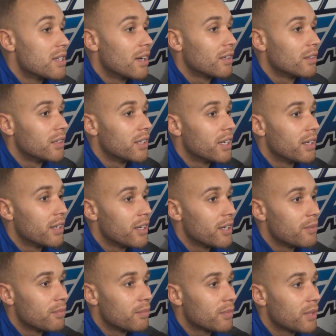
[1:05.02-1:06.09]
Exactly,
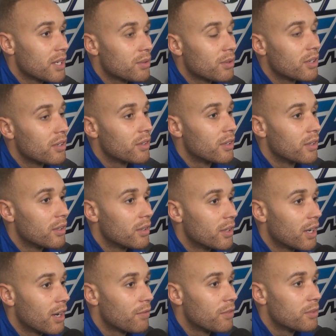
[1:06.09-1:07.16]
yeah. That's what
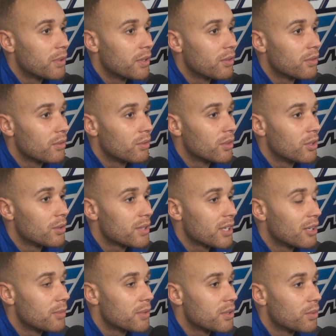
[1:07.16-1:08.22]
the gaffer's been, you know,
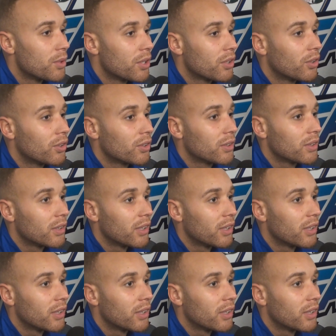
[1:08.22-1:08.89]
telling me to work on.